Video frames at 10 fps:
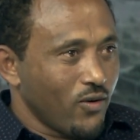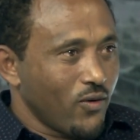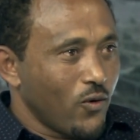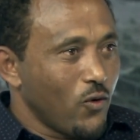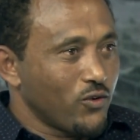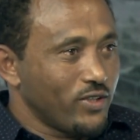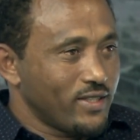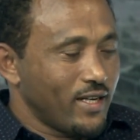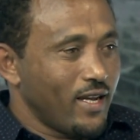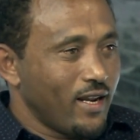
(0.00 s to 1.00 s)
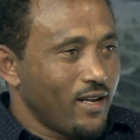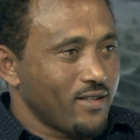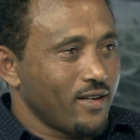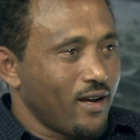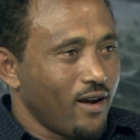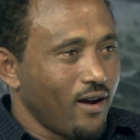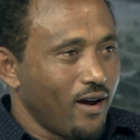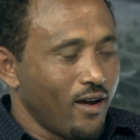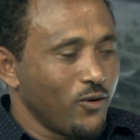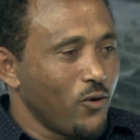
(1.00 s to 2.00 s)
All these areas
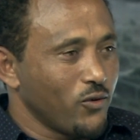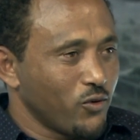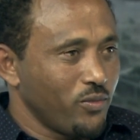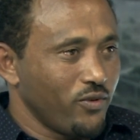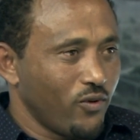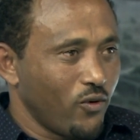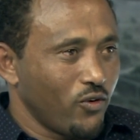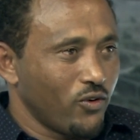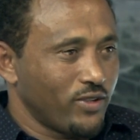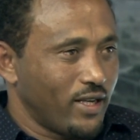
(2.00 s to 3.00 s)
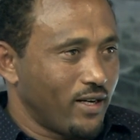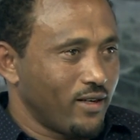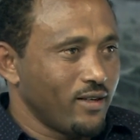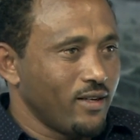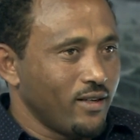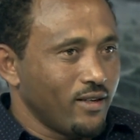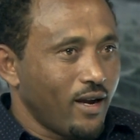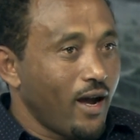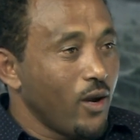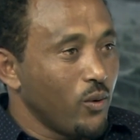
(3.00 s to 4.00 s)
are known to be for their
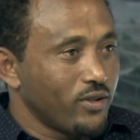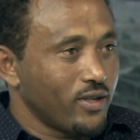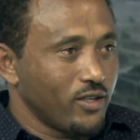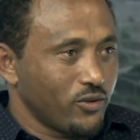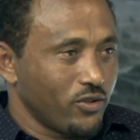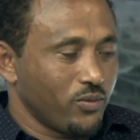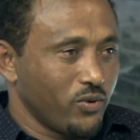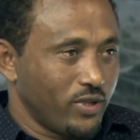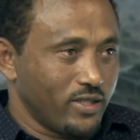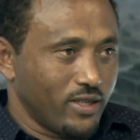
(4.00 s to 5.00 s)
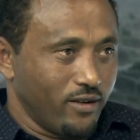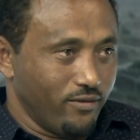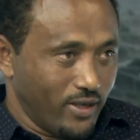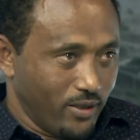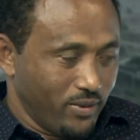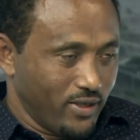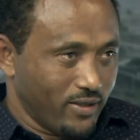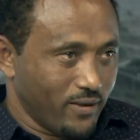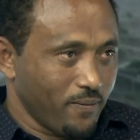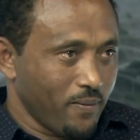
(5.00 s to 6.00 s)
high water resource potential
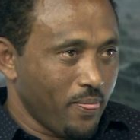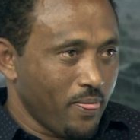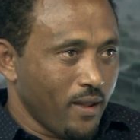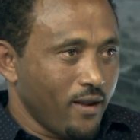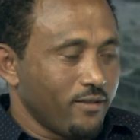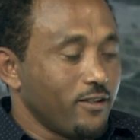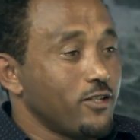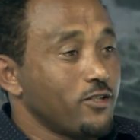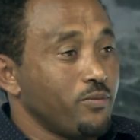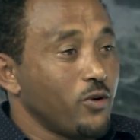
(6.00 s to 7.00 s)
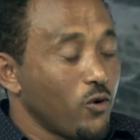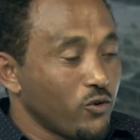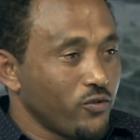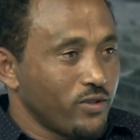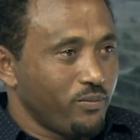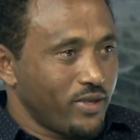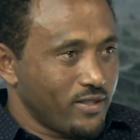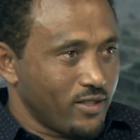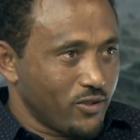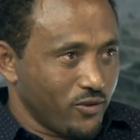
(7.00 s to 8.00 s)
availability. This is because of the
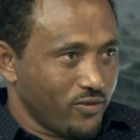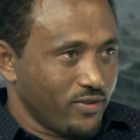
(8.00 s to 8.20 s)
presence of